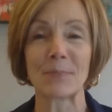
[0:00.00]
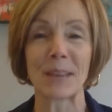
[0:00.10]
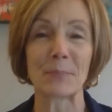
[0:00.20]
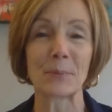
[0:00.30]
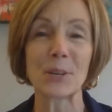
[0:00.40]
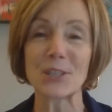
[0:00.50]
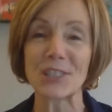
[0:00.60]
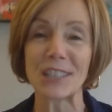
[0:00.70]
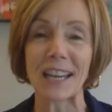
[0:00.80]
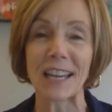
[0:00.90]

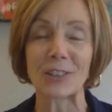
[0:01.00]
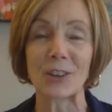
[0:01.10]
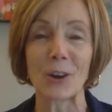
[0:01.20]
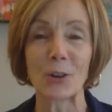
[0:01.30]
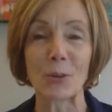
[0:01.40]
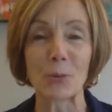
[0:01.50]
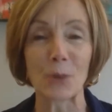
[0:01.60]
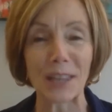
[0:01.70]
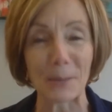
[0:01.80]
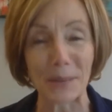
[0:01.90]
appreciate all the
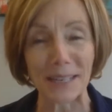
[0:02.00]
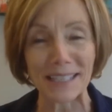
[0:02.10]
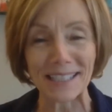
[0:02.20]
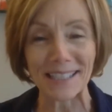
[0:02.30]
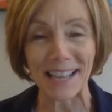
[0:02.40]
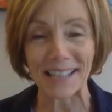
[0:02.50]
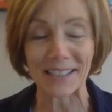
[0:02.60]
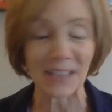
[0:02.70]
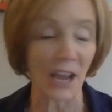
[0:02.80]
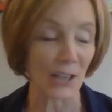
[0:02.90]
work that went into that
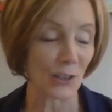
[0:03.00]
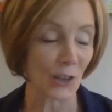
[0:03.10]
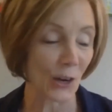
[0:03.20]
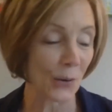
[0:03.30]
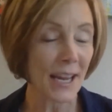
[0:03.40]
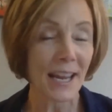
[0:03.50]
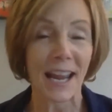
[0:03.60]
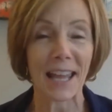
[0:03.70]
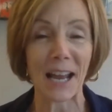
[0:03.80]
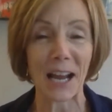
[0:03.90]
slideshow,
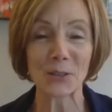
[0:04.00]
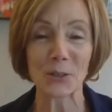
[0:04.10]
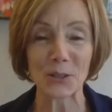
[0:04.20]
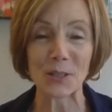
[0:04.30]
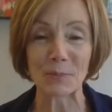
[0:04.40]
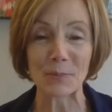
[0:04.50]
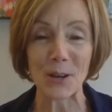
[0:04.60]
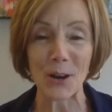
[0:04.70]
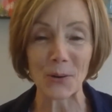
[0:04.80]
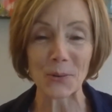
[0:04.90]
and I took some
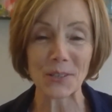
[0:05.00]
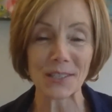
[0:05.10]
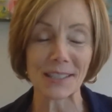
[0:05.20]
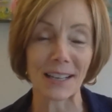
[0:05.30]
notes.